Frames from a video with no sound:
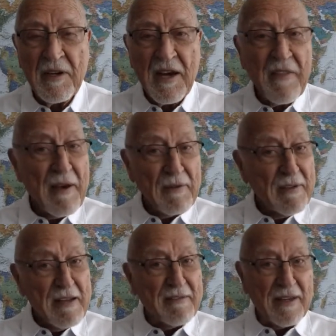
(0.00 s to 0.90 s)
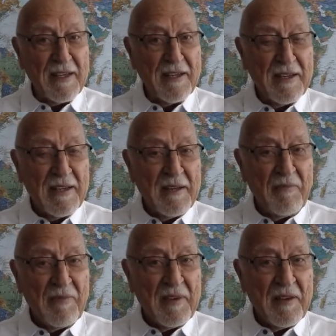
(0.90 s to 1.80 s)
Now that one's easy,
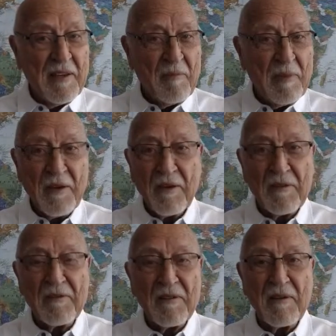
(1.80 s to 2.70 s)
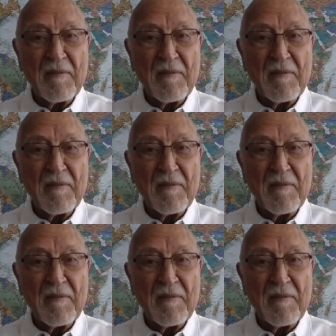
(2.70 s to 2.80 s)
because